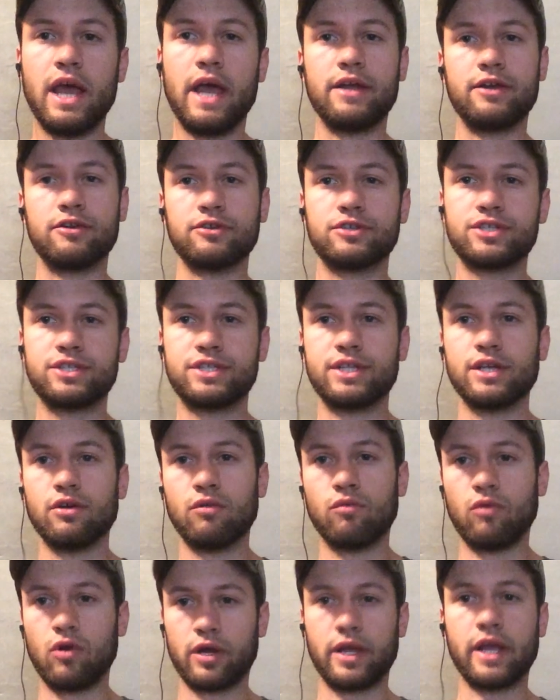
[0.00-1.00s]
and you're
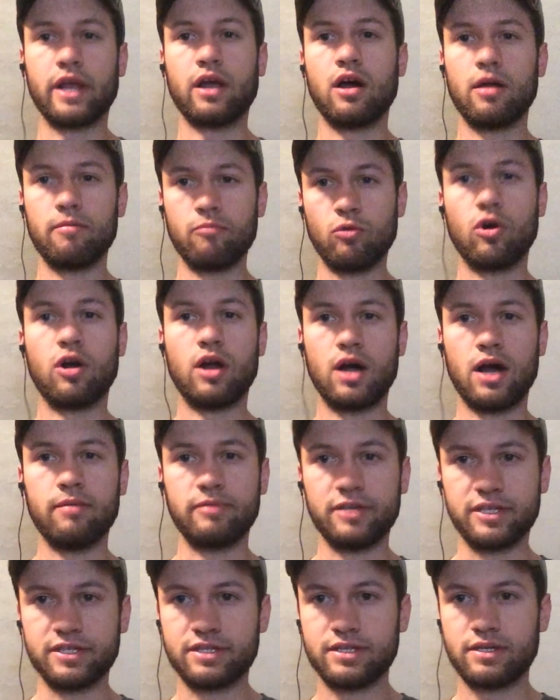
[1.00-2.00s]
still working on more
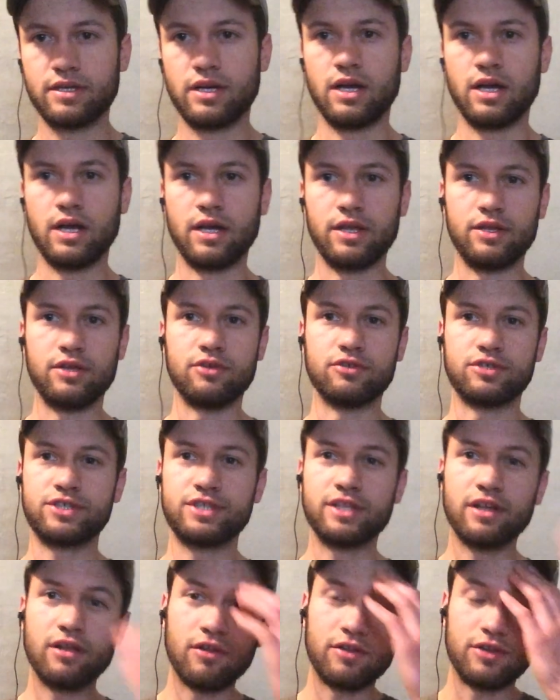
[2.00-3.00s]
hobbies. You're
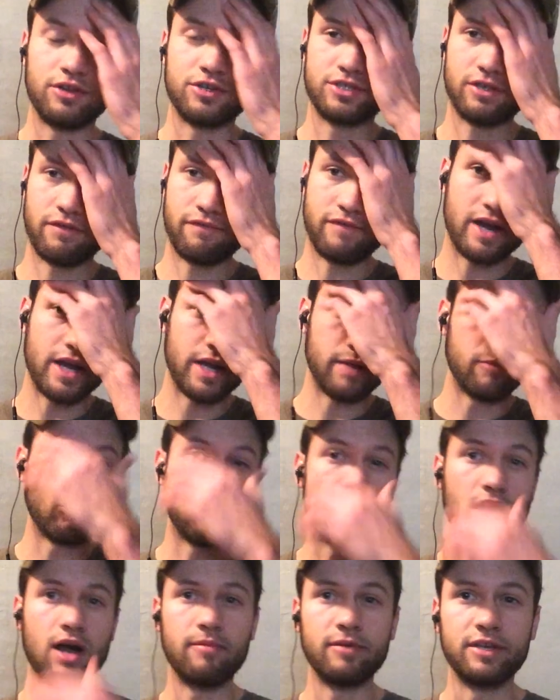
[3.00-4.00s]
still finding more
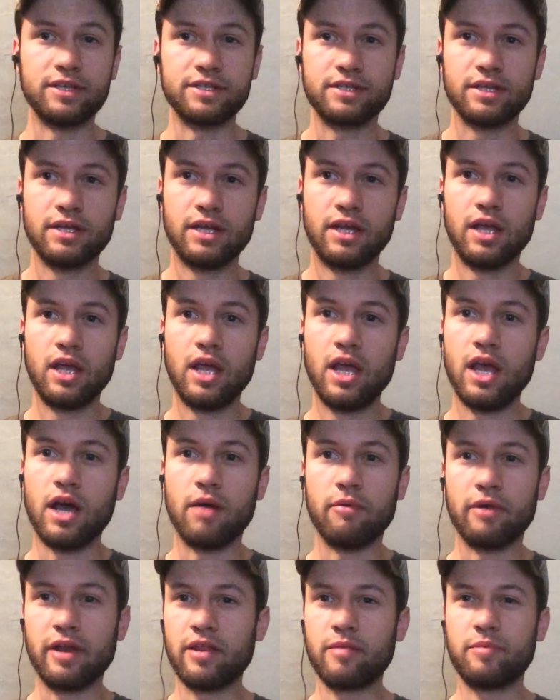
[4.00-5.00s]
hobbies.
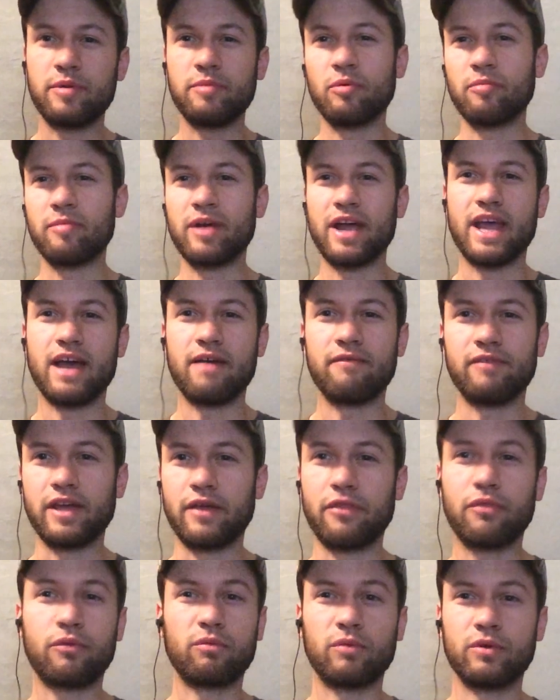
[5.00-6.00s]
When other people might have
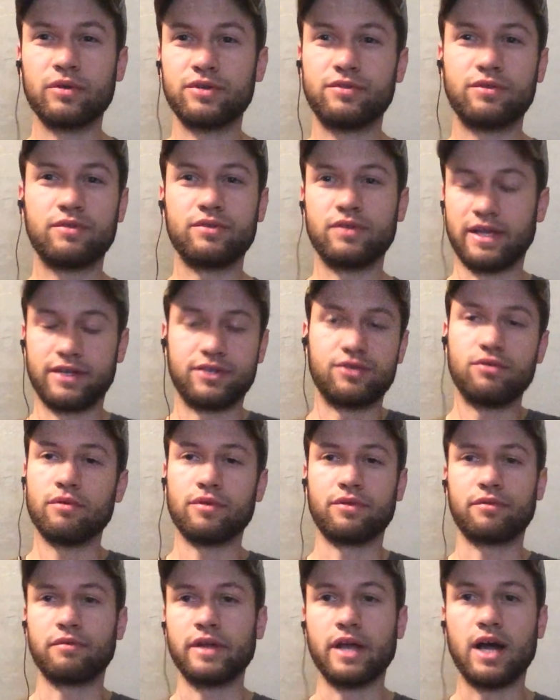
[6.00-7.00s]
like 2 or
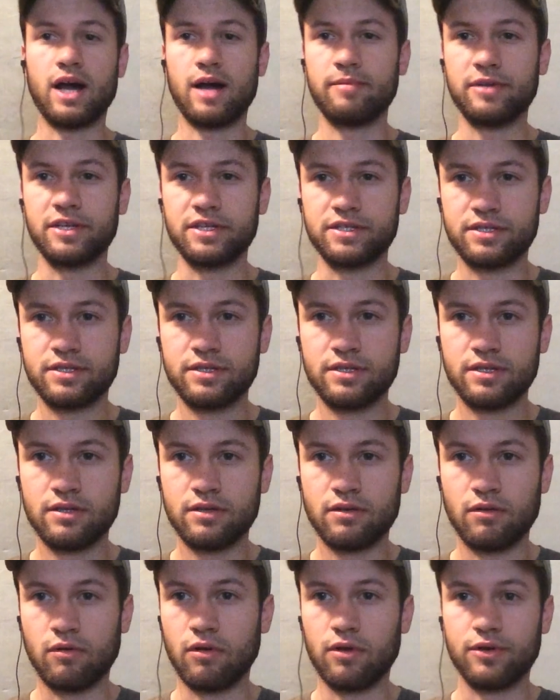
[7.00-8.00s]
3 hobbies
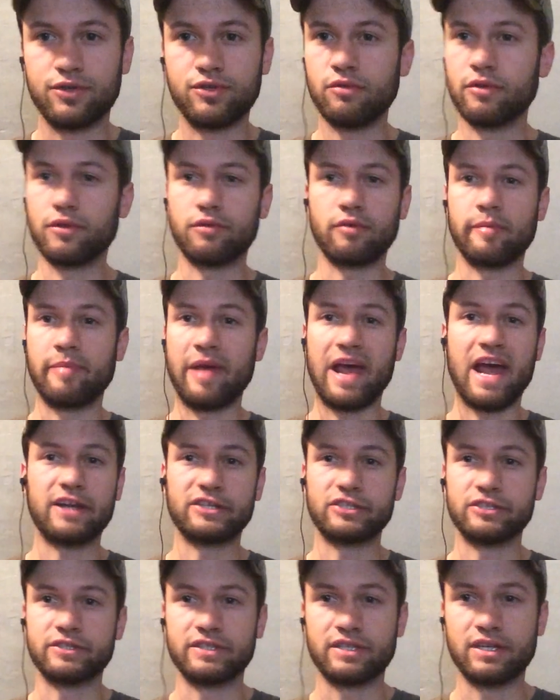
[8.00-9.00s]
or 2 or 3
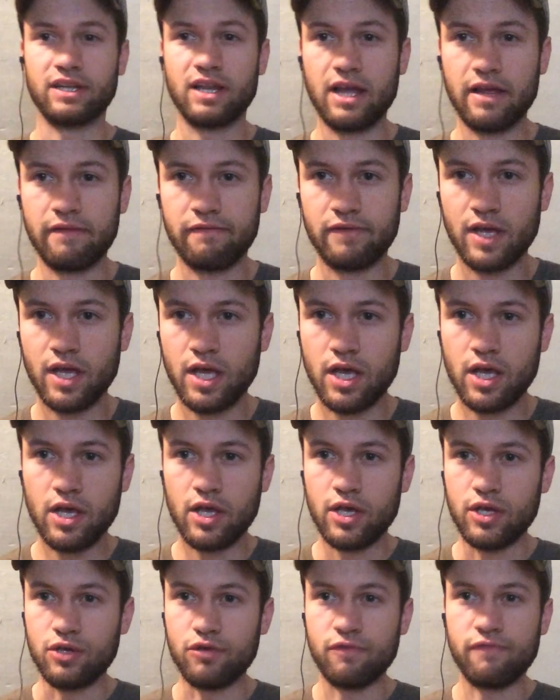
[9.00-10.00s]
passions in life,
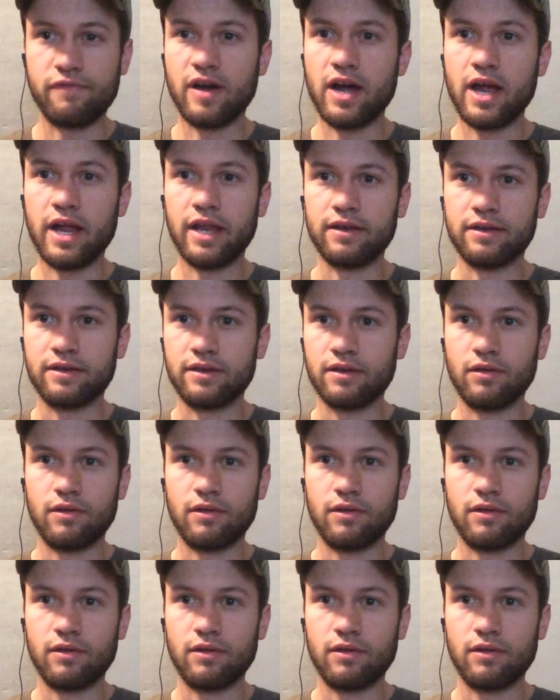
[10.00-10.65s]
you find